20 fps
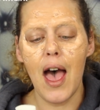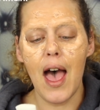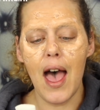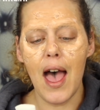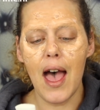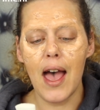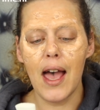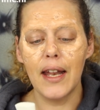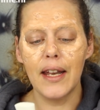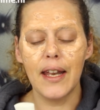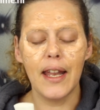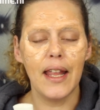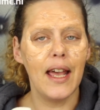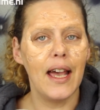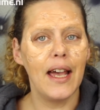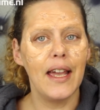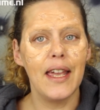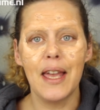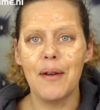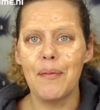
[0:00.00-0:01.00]
and
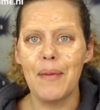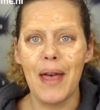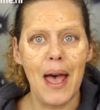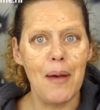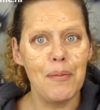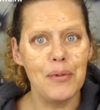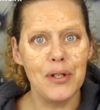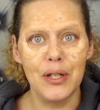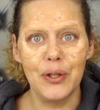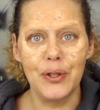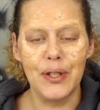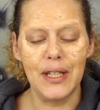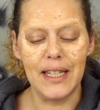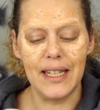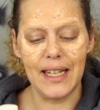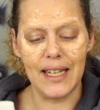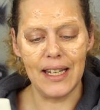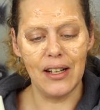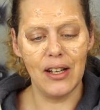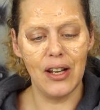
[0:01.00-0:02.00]
I am
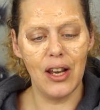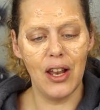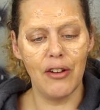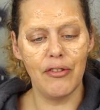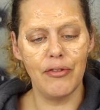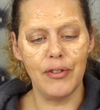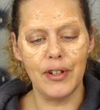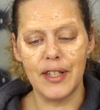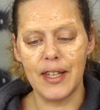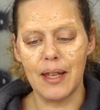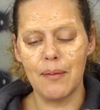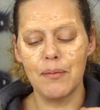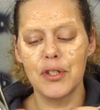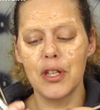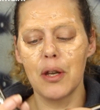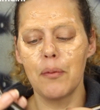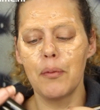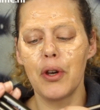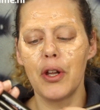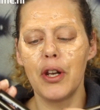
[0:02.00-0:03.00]
absolutely in love with them.
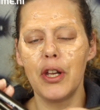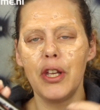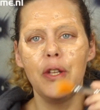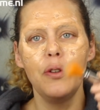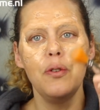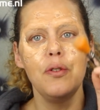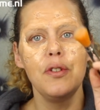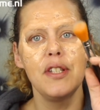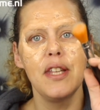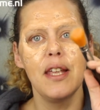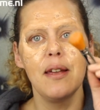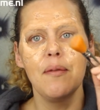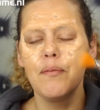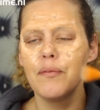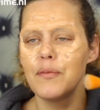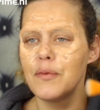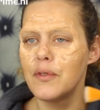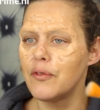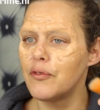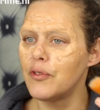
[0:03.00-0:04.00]
So I'm gonna use
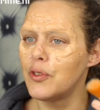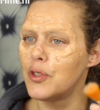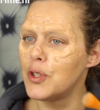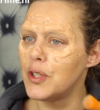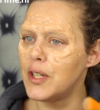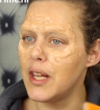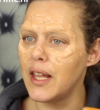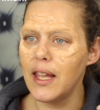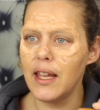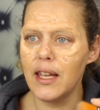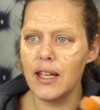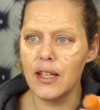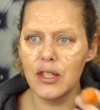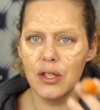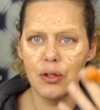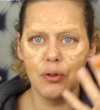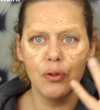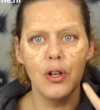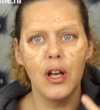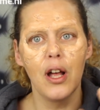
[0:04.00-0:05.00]
them today
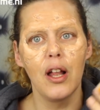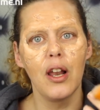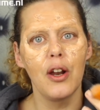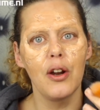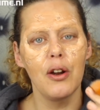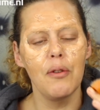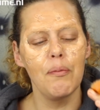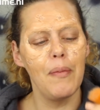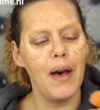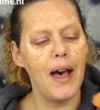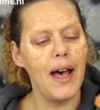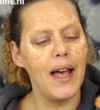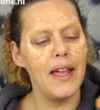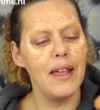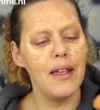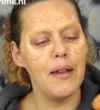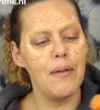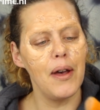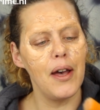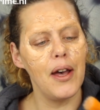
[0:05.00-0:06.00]
to color
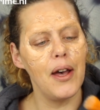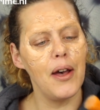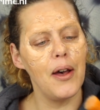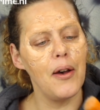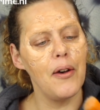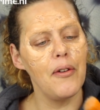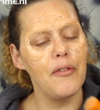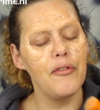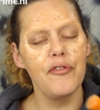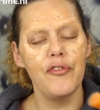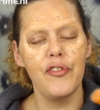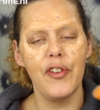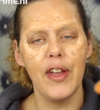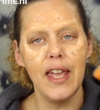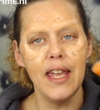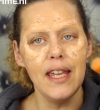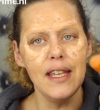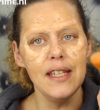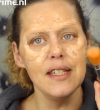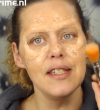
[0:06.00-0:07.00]
my
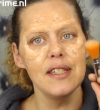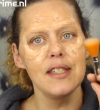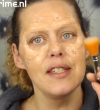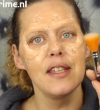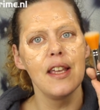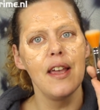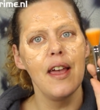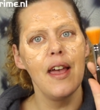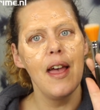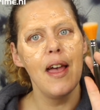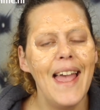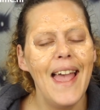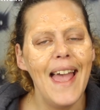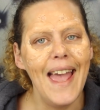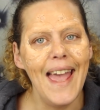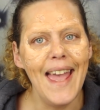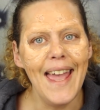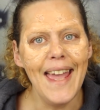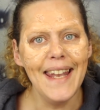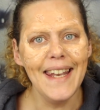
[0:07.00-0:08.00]
face.
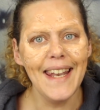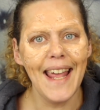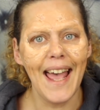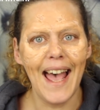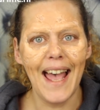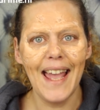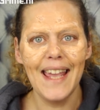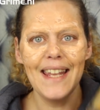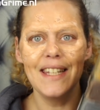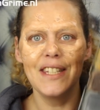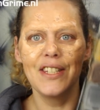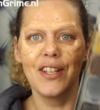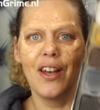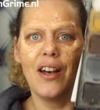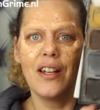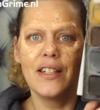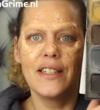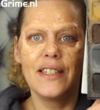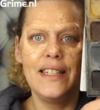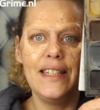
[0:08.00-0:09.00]
And I
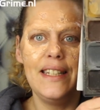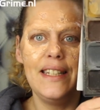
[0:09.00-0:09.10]
thought